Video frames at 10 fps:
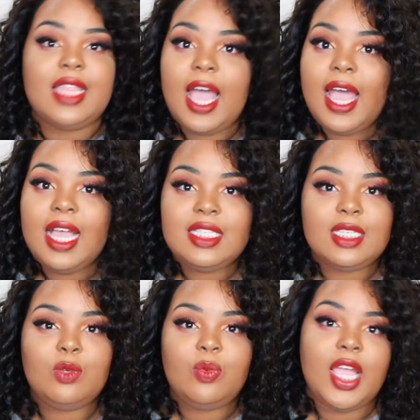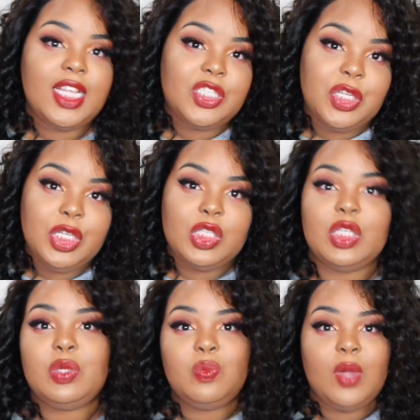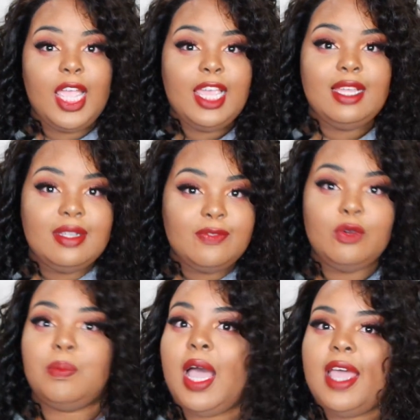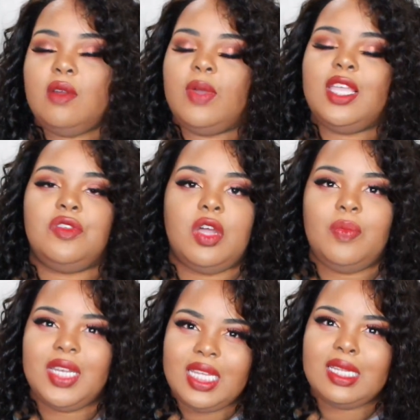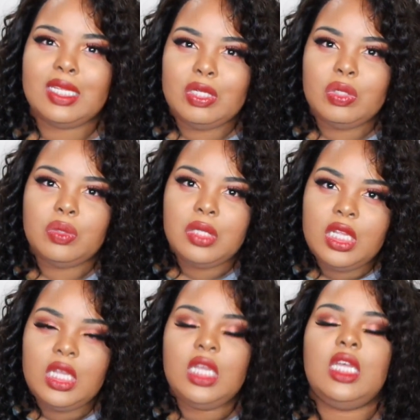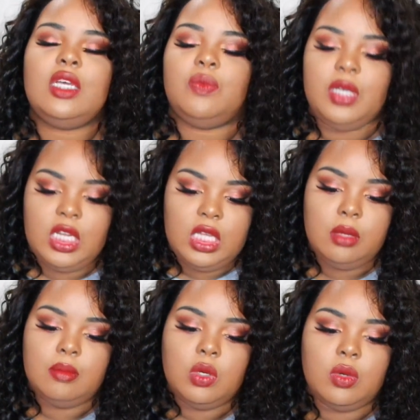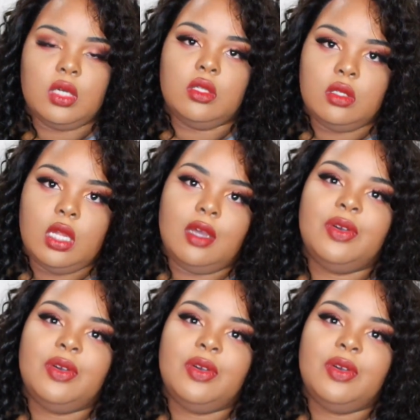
thighs in the way, cheeks in the way, food buying the way. You know, we need a little. We need more. You know,